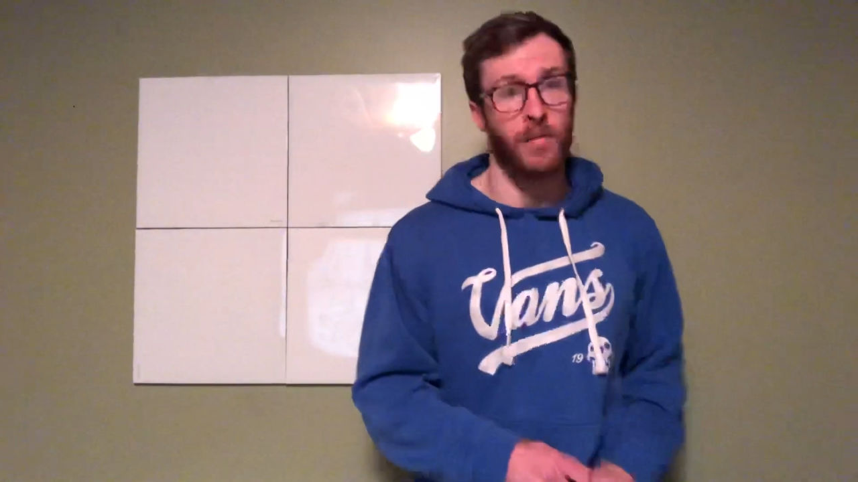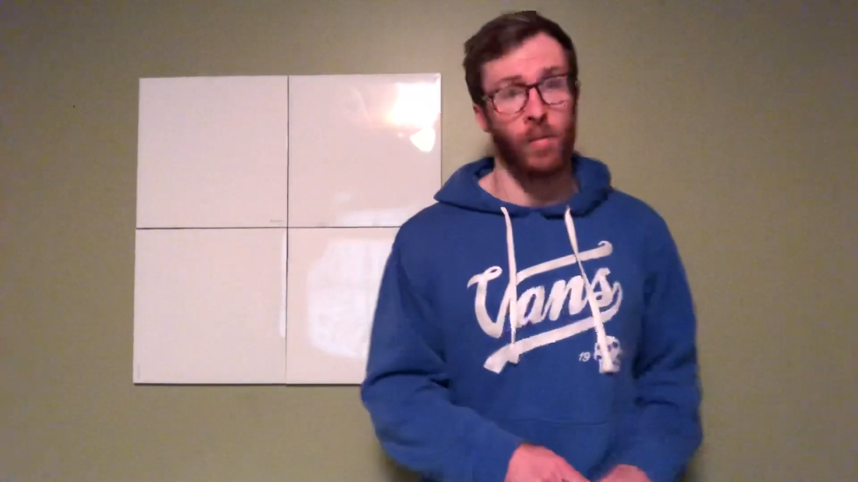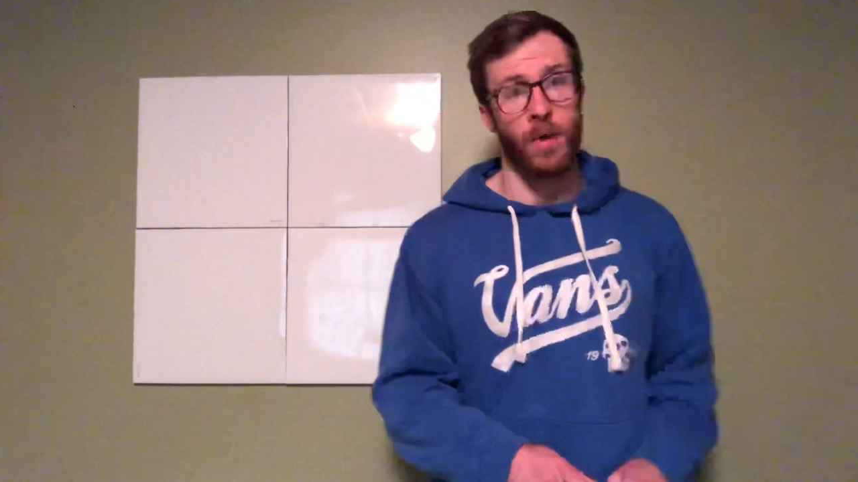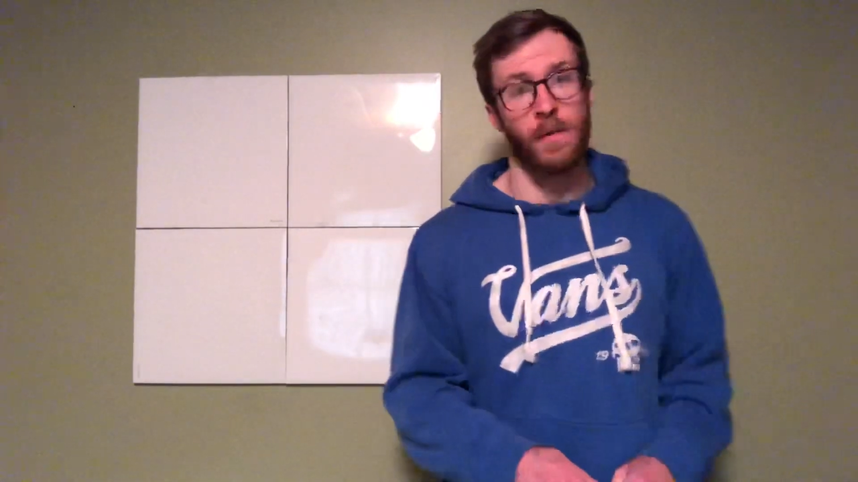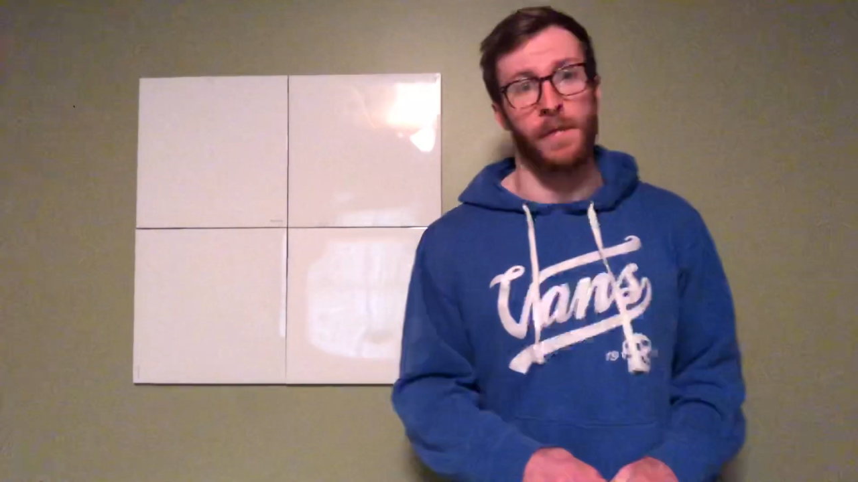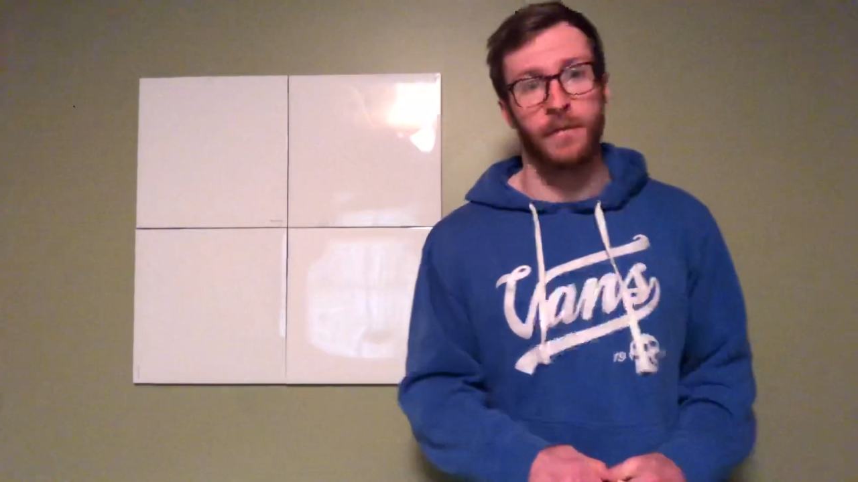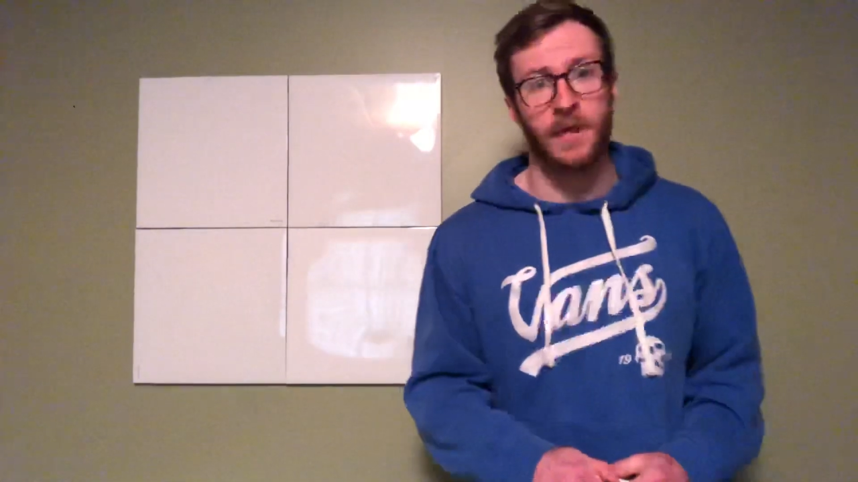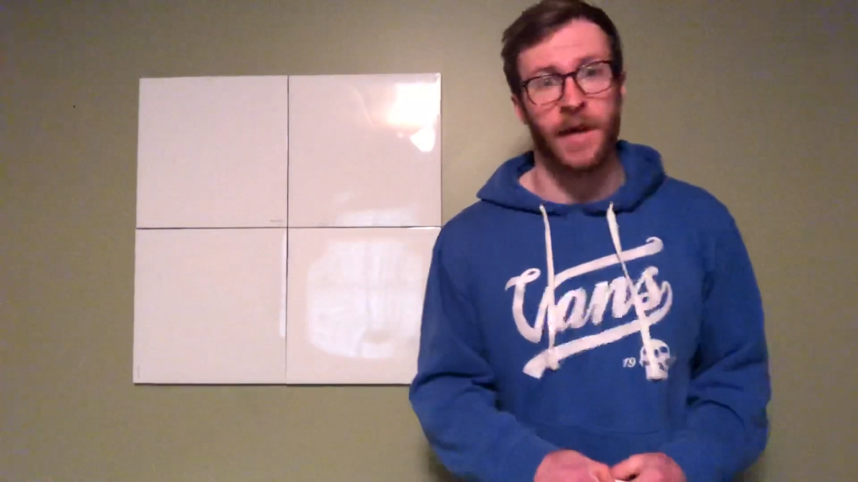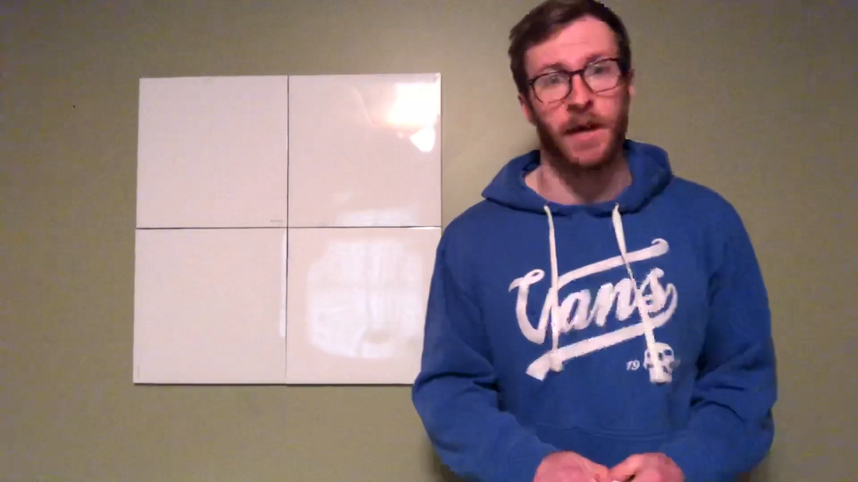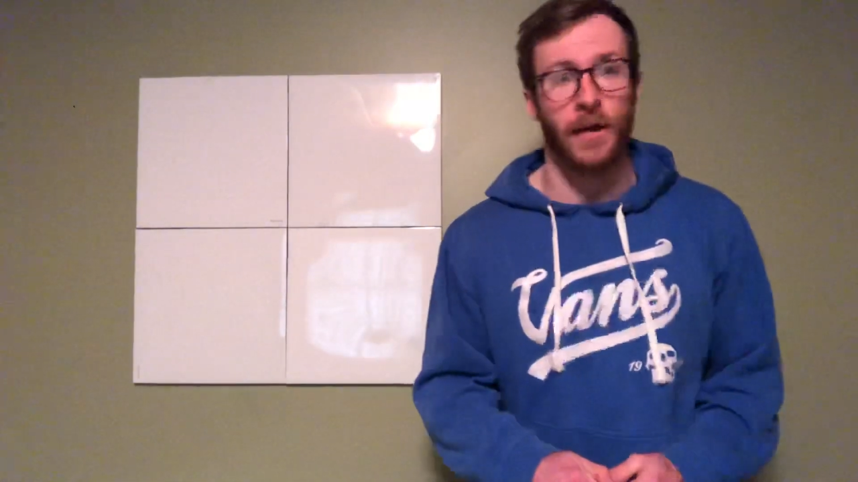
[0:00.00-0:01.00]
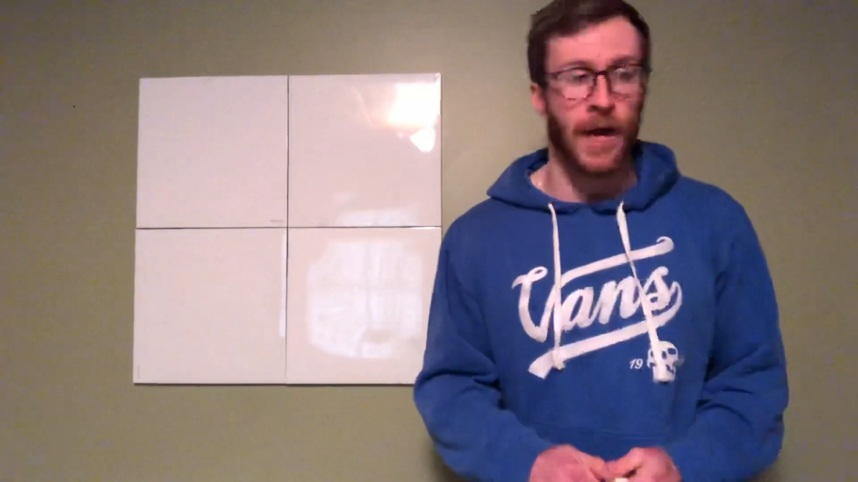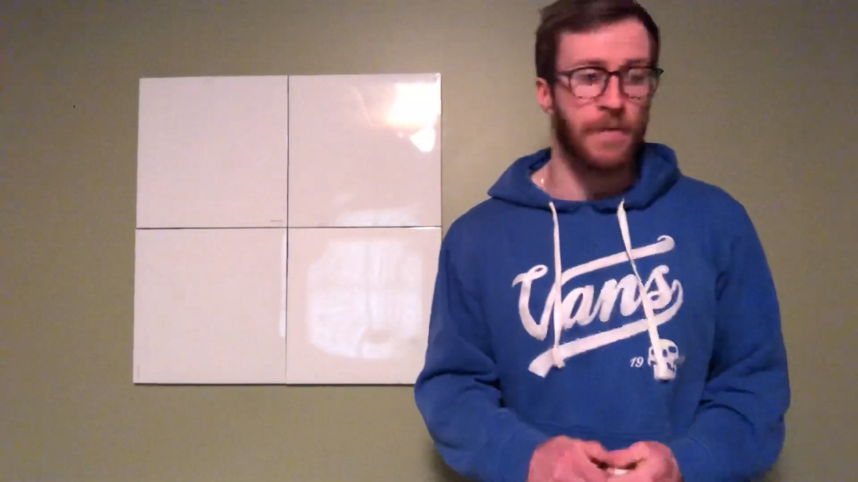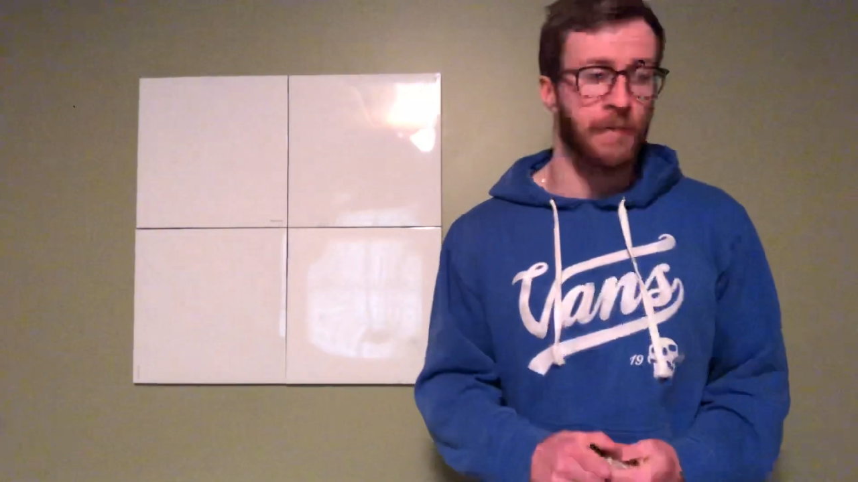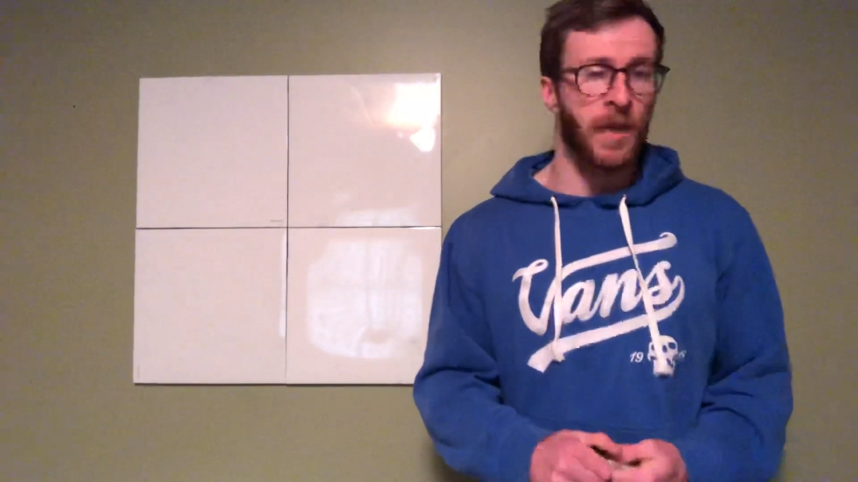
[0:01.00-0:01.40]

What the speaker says: to warm up today, okay?